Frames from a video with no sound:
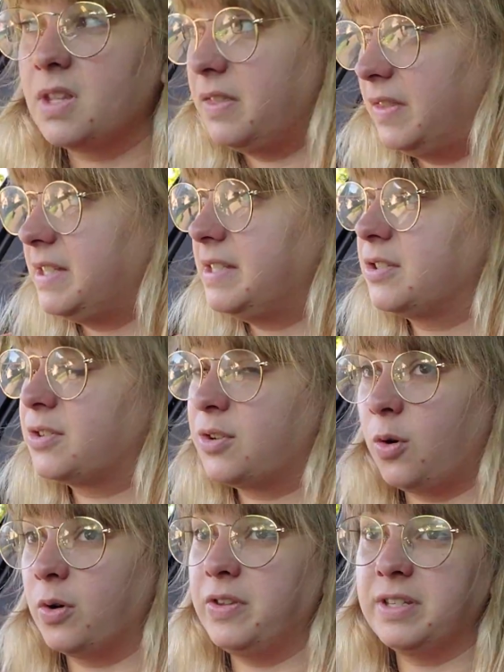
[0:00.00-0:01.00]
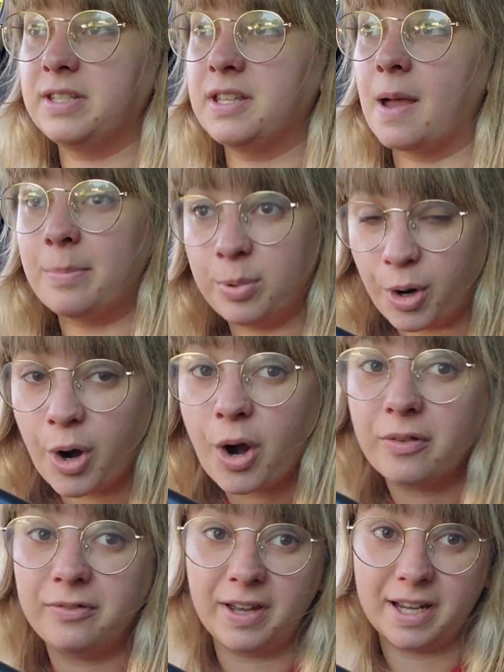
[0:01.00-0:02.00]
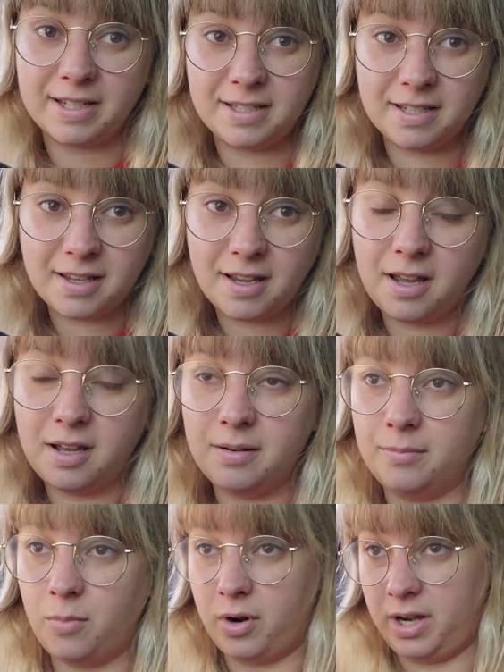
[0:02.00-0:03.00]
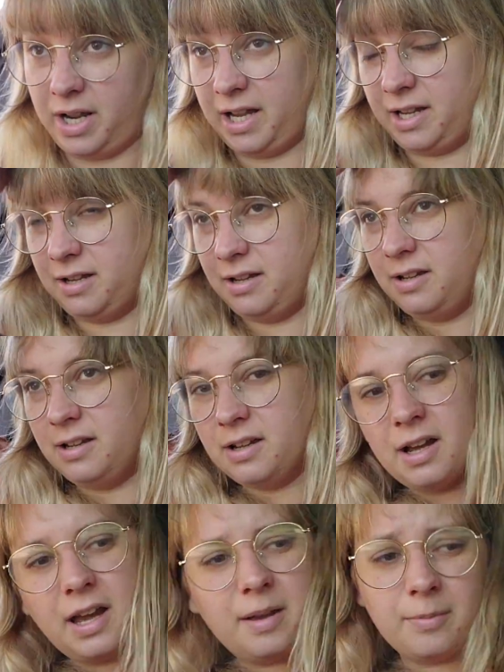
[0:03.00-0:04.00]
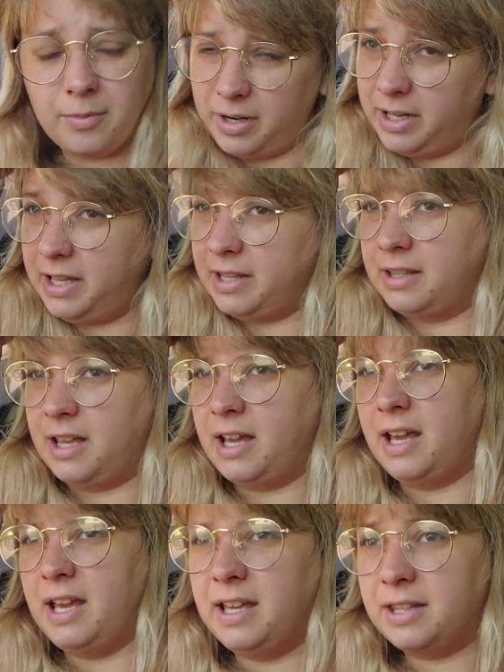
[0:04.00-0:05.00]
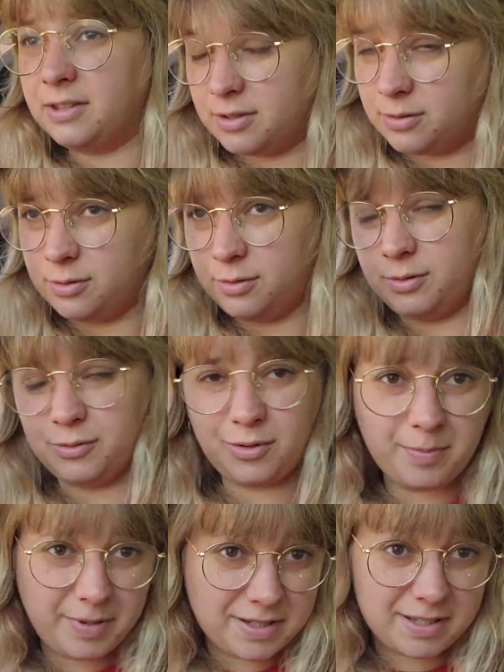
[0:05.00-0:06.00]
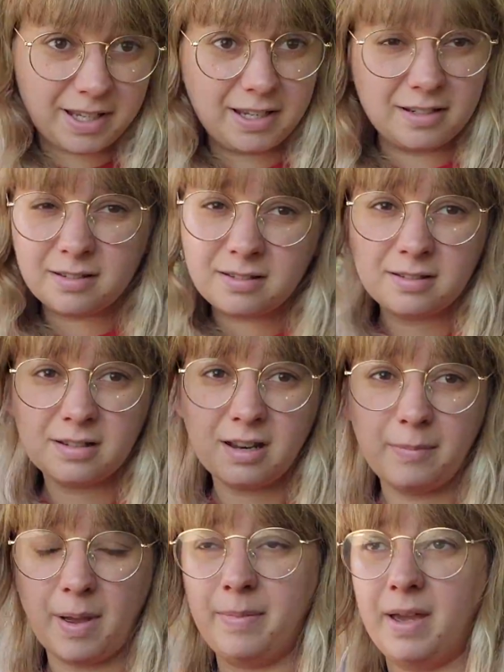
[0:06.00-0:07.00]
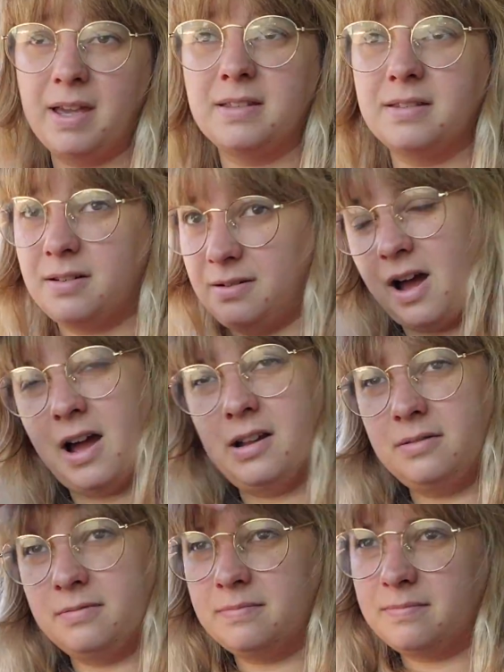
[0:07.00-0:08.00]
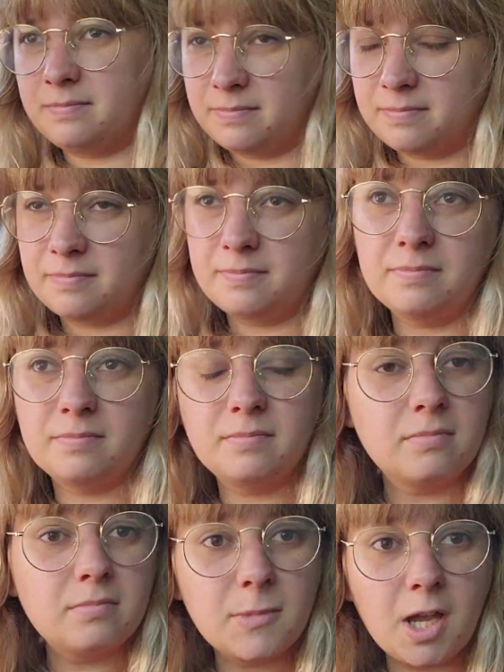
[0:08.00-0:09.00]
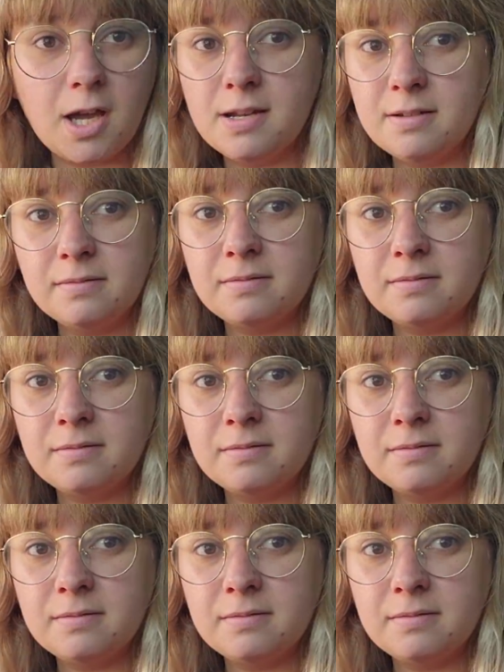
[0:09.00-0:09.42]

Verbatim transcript: this is go this is a perfect morning. I'm running like two or three minutes late. My bangs are not good.